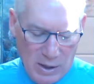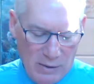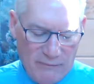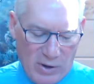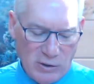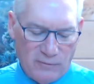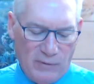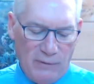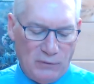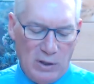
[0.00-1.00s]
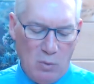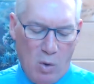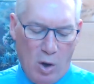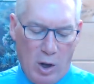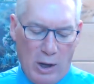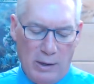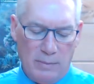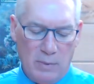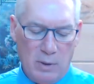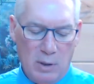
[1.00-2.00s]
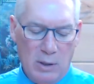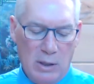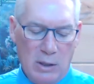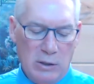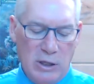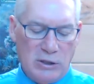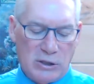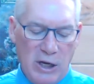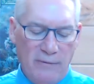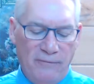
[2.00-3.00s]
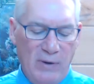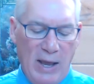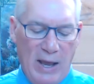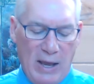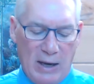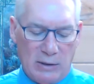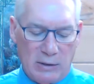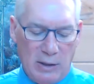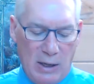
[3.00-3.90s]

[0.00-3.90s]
In verse 51, ye stiff-necked